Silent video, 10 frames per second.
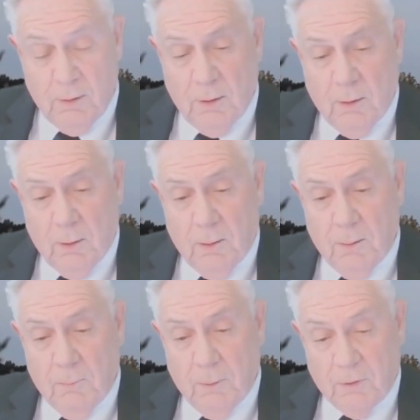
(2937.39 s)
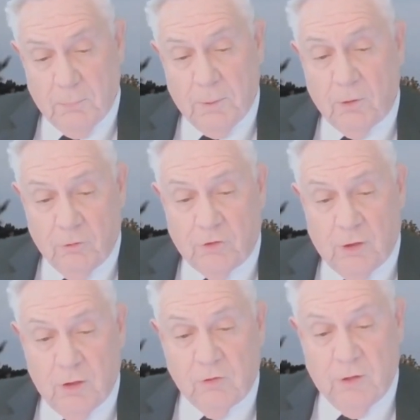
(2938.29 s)
Uh, but the bill
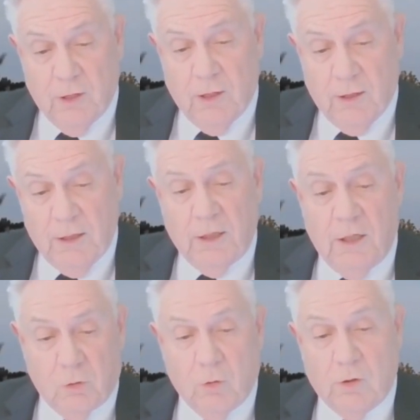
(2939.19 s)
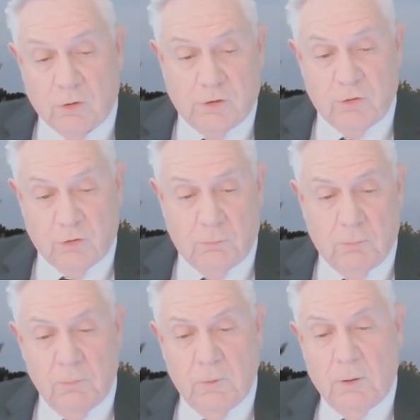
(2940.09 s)
says that any criticism
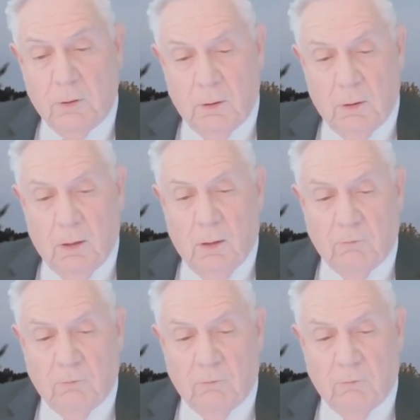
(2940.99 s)
of